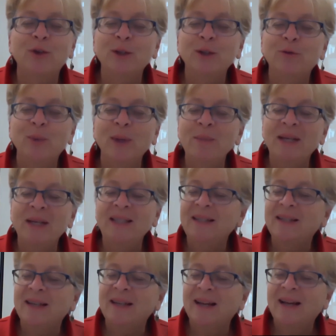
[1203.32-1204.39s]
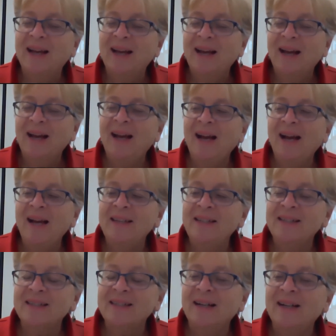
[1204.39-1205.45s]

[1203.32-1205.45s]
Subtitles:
of women, and